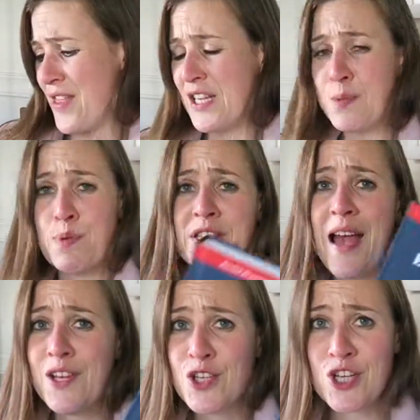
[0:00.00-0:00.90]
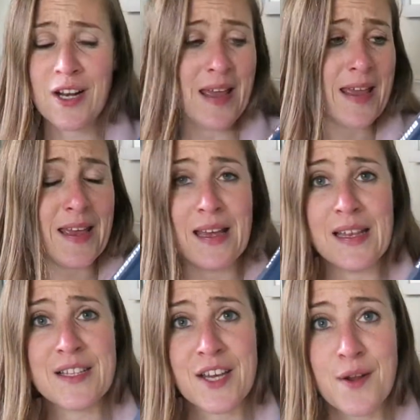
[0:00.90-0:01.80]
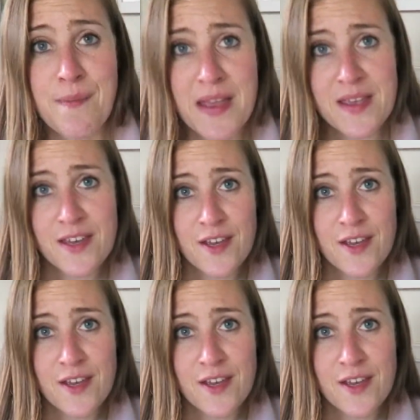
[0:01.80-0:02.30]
this potentially is going to make